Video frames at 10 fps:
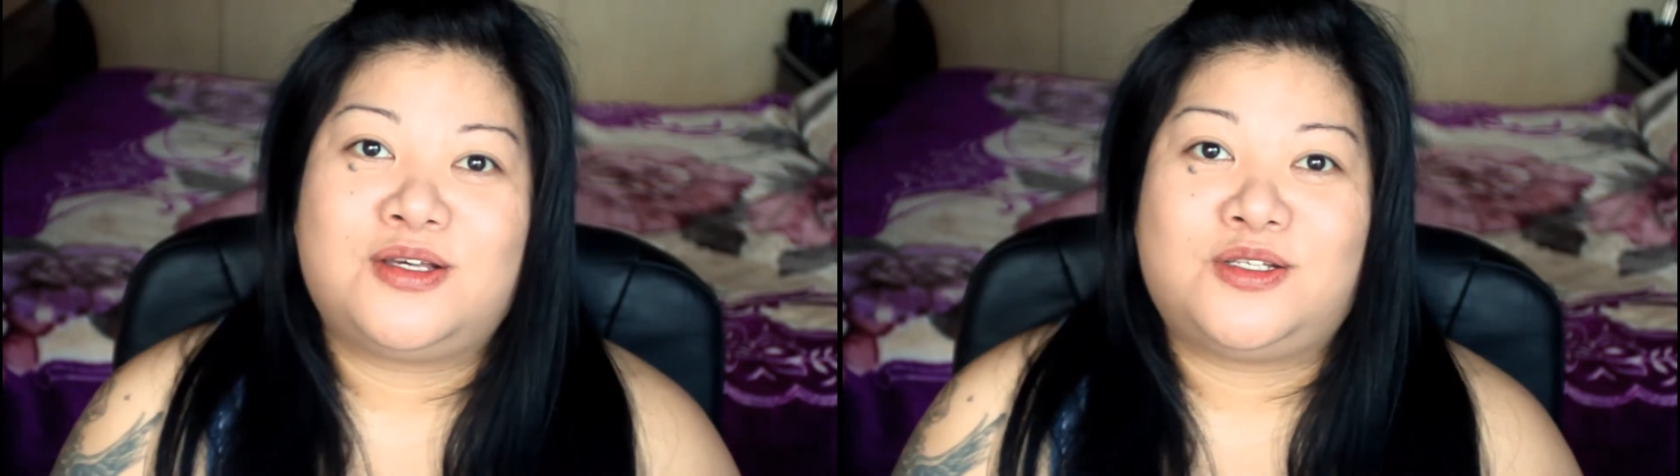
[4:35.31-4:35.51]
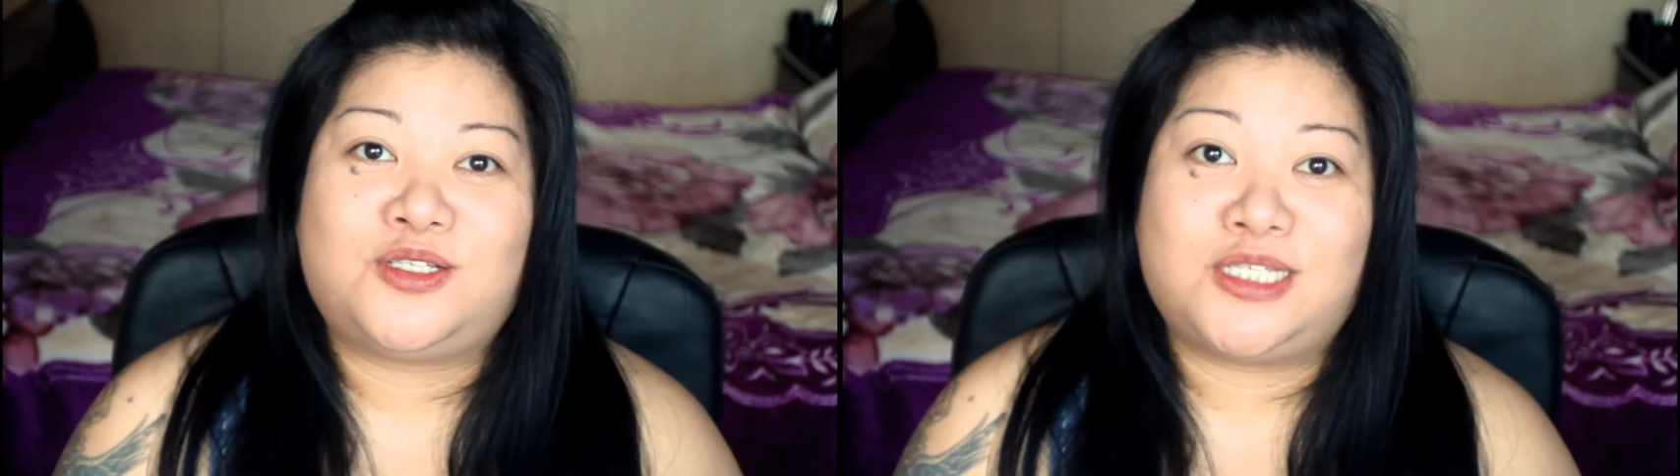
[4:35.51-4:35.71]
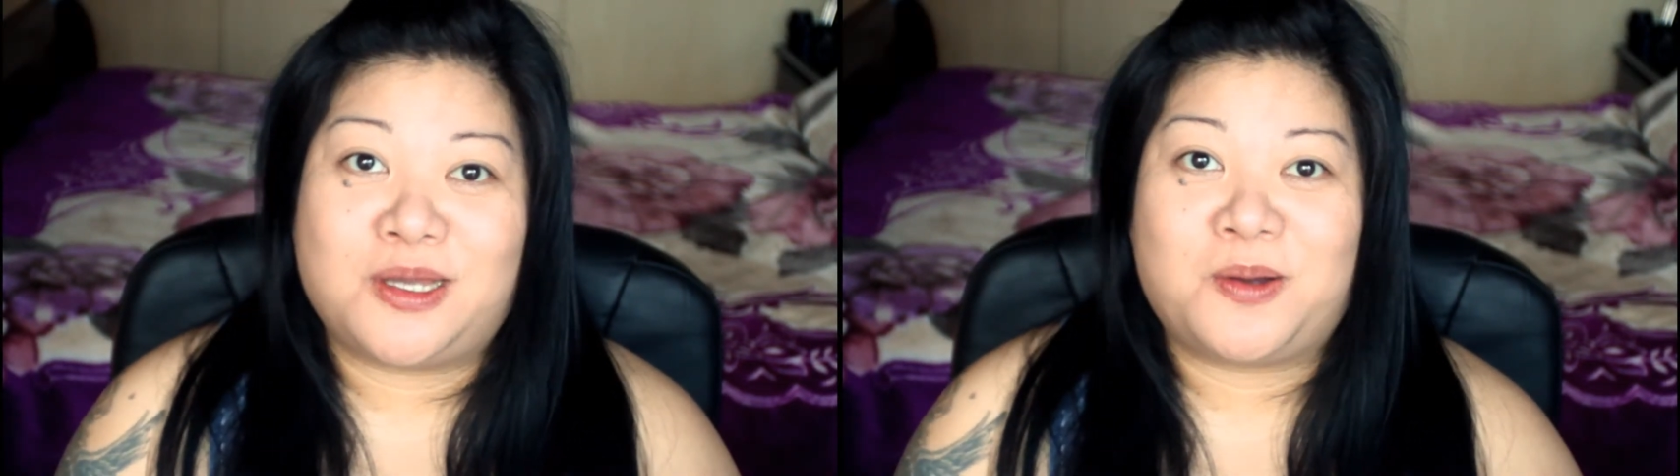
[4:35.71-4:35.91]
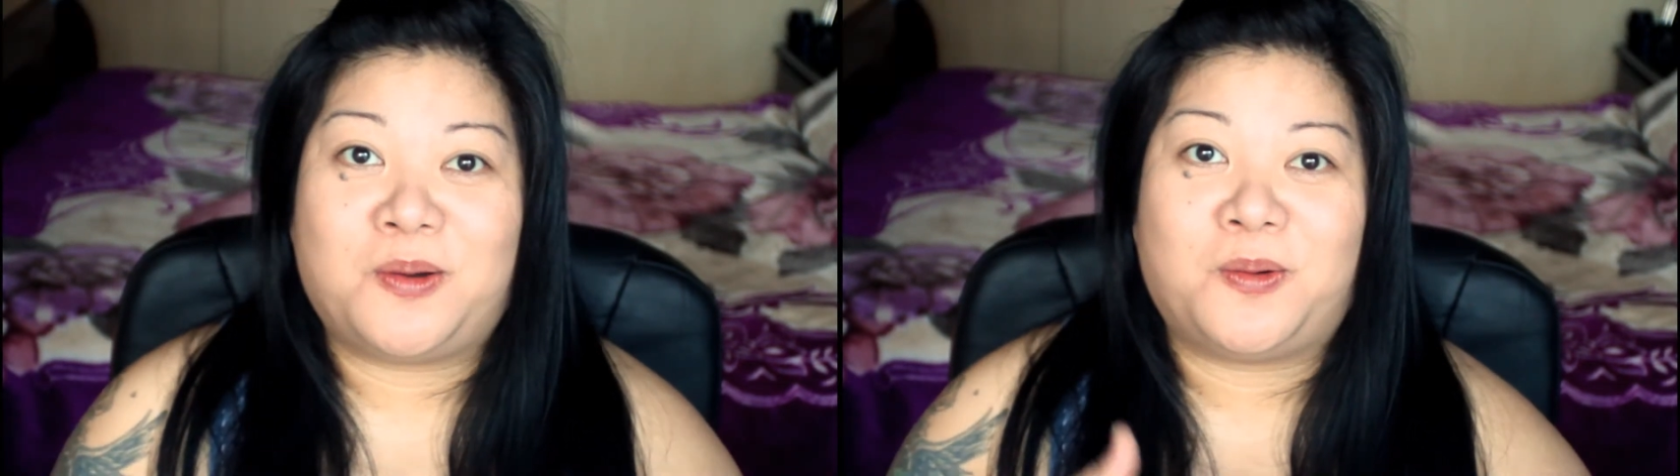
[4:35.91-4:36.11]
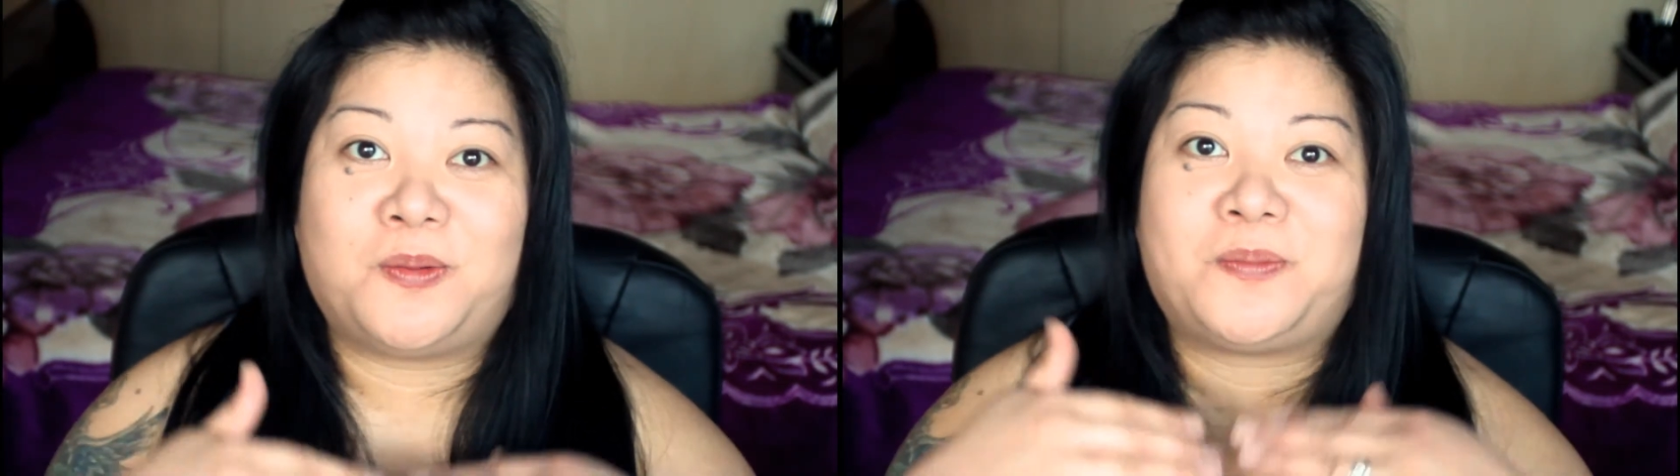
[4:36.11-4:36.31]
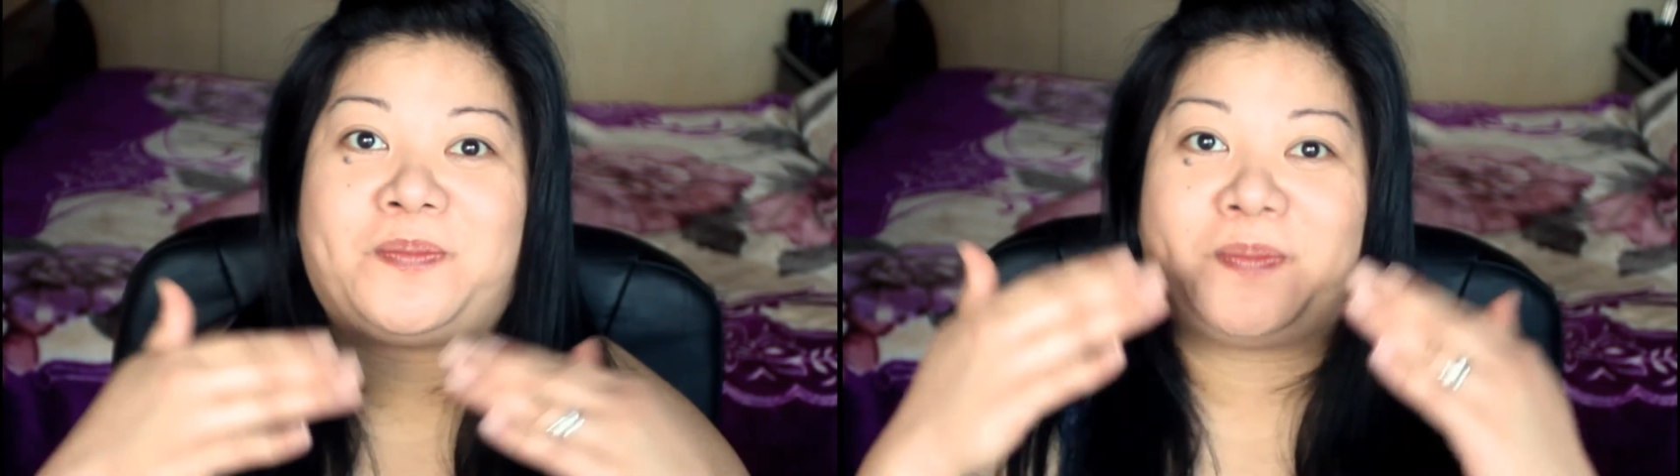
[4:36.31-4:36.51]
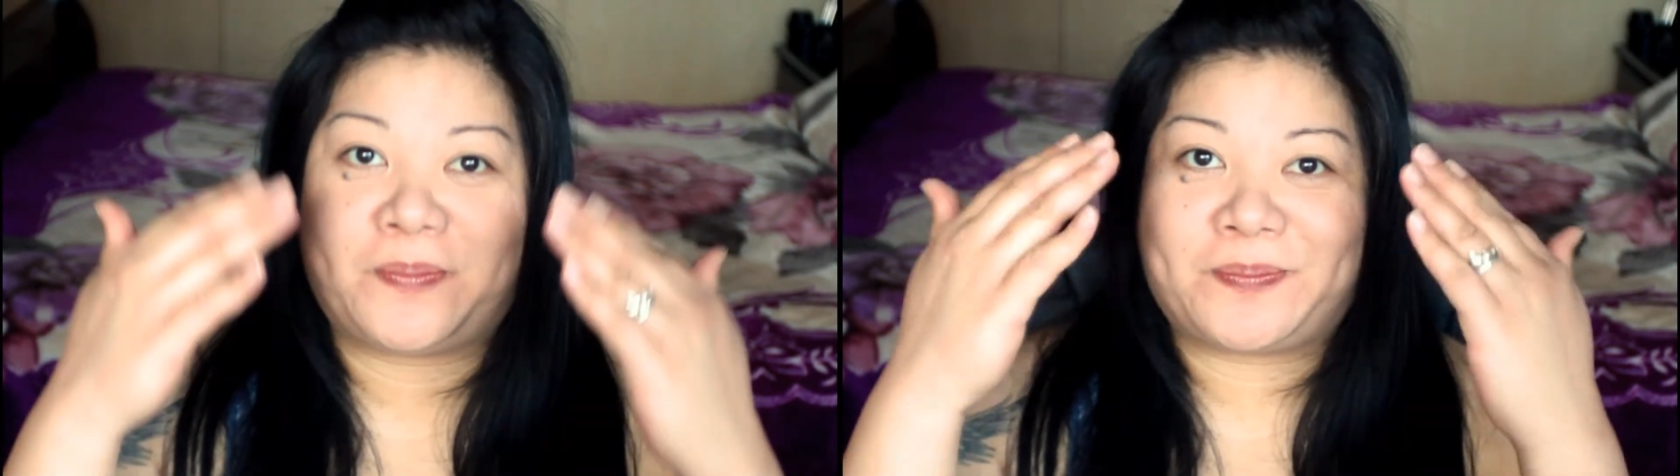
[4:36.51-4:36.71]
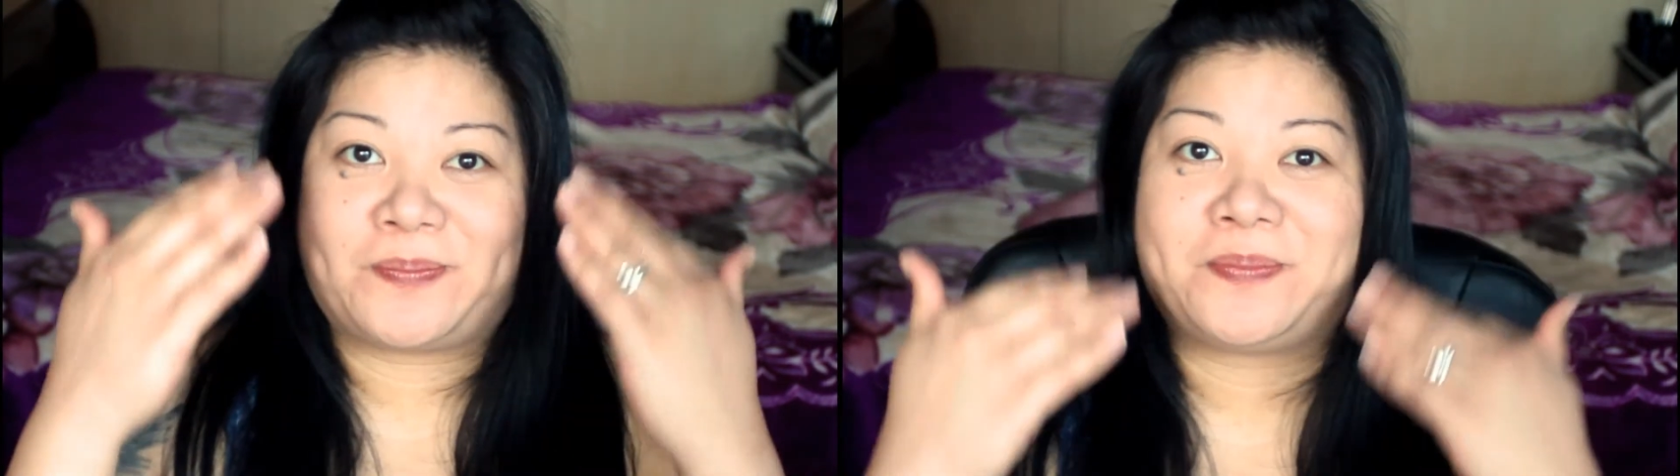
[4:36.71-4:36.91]
so
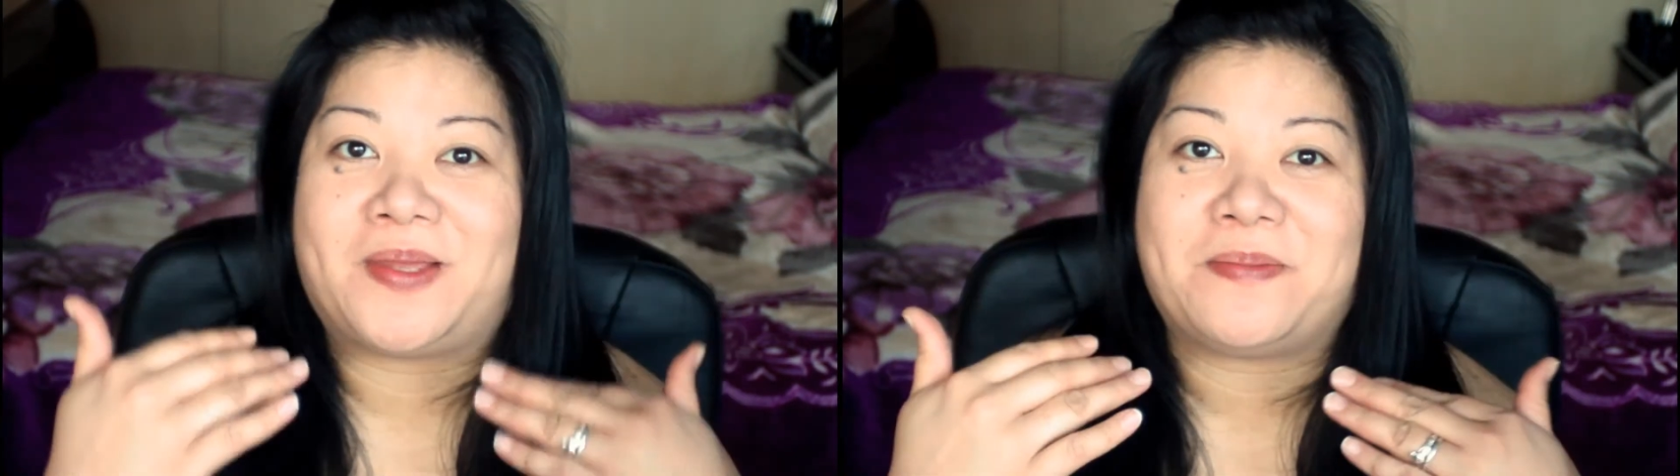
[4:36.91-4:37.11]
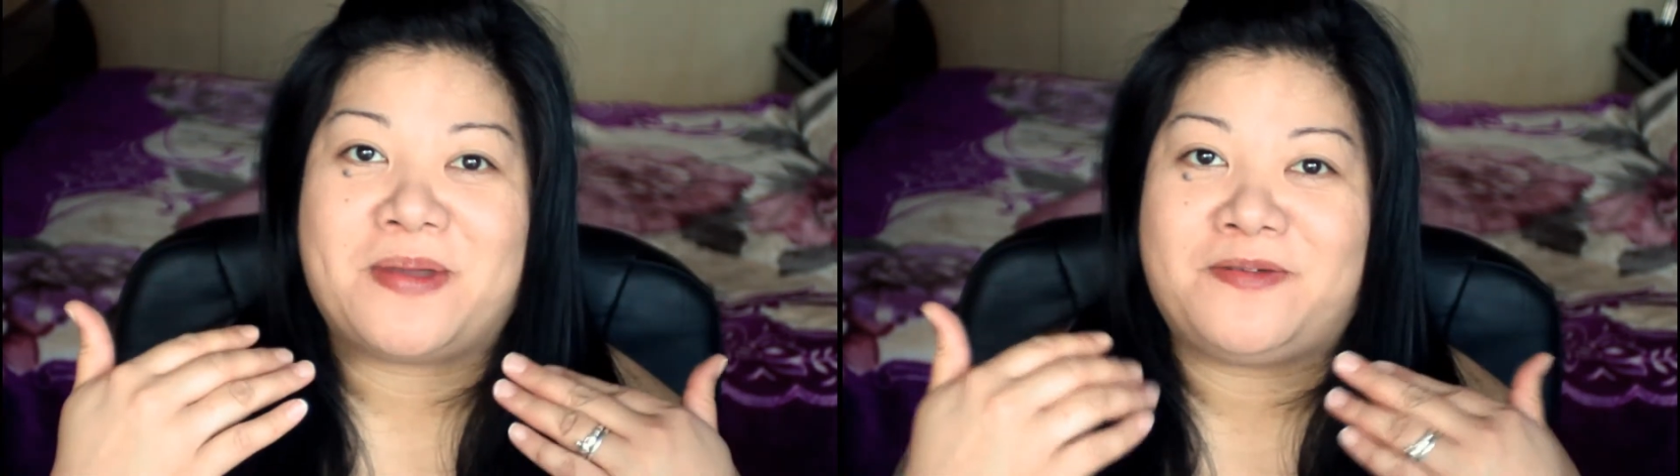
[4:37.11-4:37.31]
my